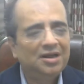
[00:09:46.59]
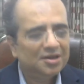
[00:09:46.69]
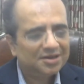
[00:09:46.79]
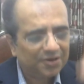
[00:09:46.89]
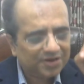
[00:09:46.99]

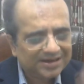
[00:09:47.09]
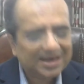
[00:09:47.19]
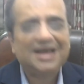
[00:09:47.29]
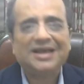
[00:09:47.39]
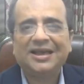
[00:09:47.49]

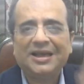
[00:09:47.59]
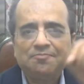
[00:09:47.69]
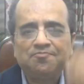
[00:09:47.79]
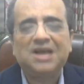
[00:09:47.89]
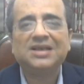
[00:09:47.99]
Society
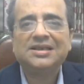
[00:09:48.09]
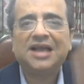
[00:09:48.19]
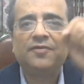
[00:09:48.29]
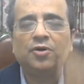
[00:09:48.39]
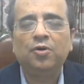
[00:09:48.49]
must
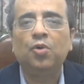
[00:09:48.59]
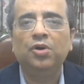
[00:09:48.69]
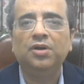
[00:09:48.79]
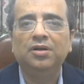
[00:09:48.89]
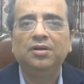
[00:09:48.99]
have a
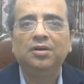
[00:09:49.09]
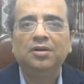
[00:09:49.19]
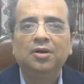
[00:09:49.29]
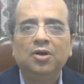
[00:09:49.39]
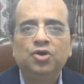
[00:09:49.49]
goal
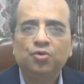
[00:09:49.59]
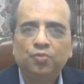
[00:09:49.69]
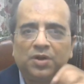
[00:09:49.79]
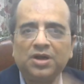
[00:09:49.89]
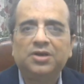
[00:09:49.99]
to
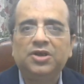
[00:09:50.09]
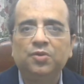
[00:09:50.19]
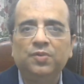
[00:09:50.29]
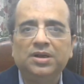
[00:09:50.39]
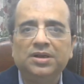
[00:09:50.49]
work
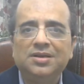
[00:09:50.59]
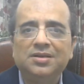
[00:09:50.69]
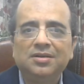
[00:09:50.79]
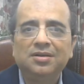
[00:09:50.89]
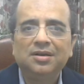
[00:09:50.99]
towards
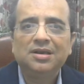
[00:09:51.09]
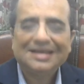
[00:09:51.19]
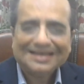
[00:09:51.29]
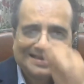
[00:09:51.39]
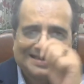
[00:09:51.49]

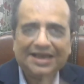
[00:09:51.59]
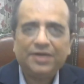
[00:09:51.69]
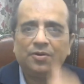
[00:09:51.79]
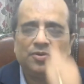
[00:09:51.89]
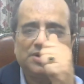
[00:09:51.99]

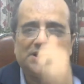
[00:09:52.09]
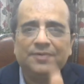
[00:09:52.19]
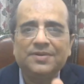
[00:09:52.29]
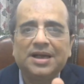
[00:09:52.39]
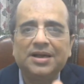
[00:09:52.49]
zero
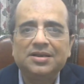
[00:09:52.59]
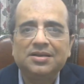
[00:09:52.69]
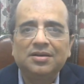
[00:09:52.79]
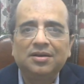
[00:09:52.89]
suicides.